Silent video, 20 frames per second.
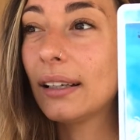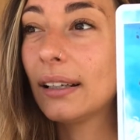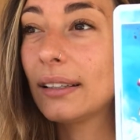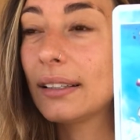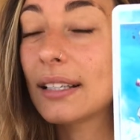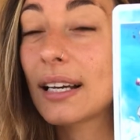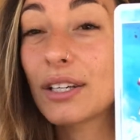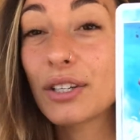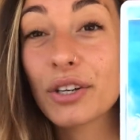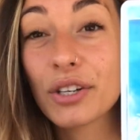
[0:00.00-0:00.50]

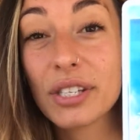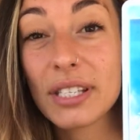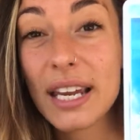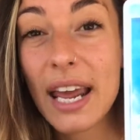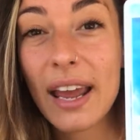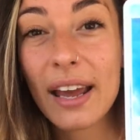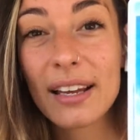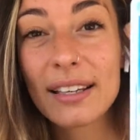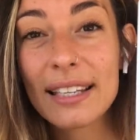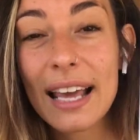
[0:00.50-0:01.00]
to
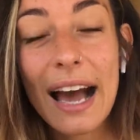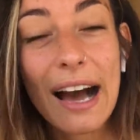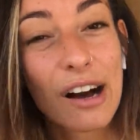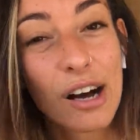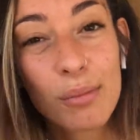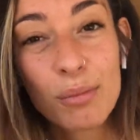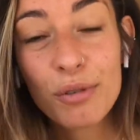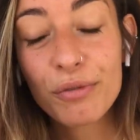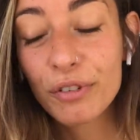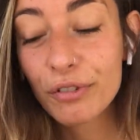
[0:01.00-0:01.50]
understand how
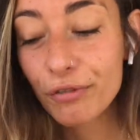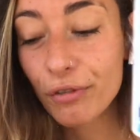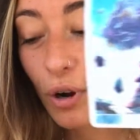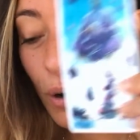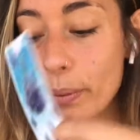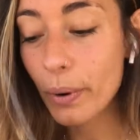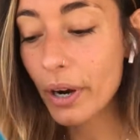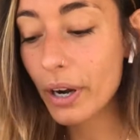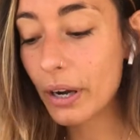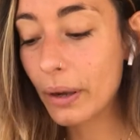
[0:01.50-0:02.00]
I'm moving
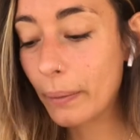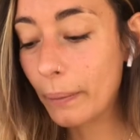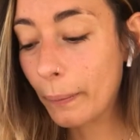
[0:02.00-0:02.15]
forward.